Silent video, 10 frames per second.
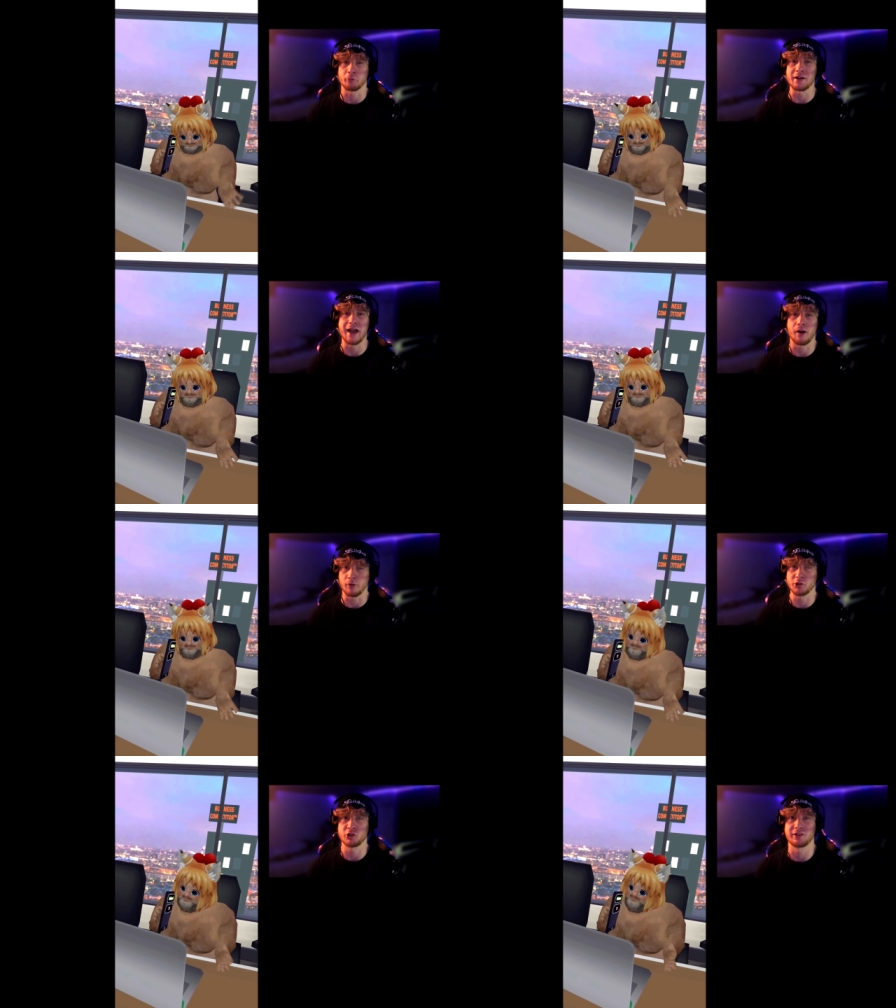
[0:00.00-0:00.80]
three
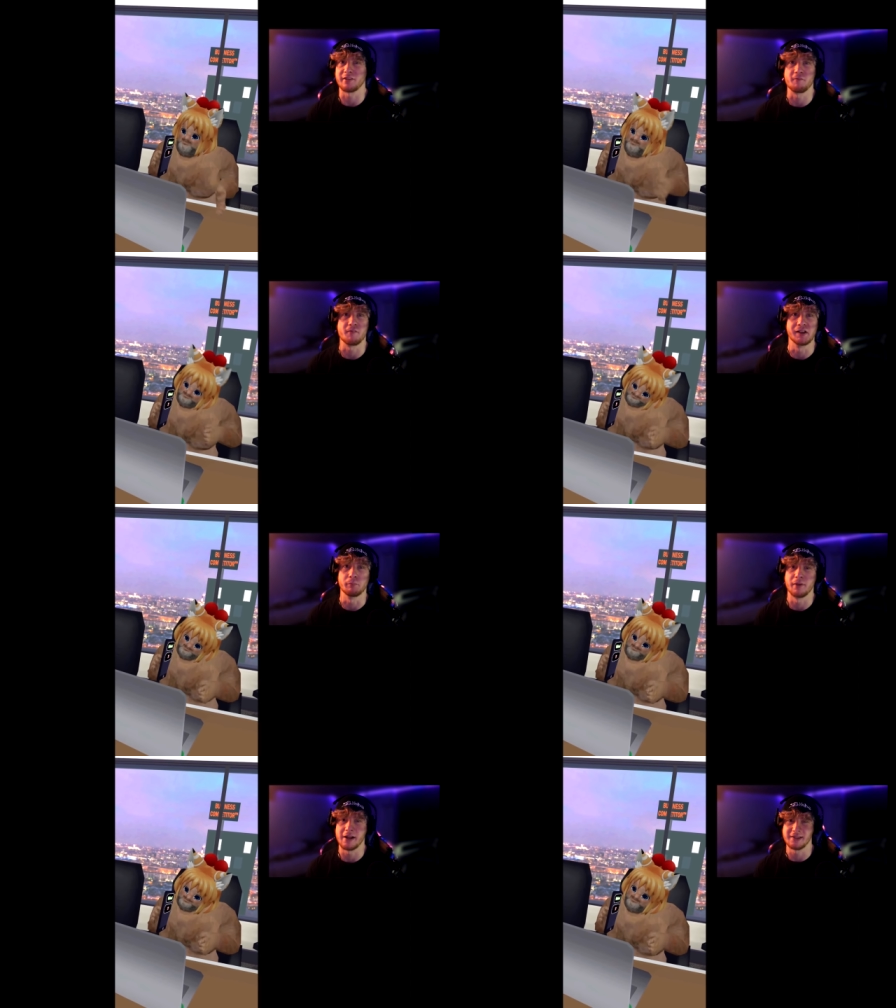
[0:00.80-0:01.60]
hours just to
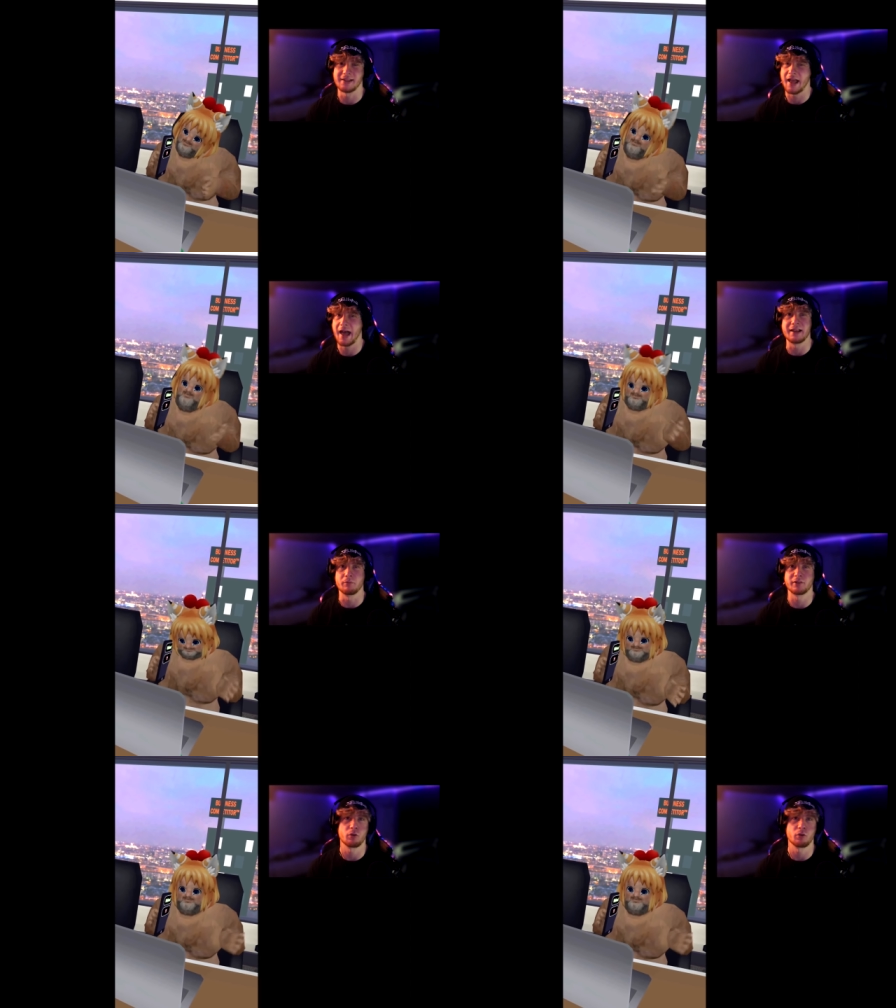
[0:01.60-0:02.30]
film, and then edit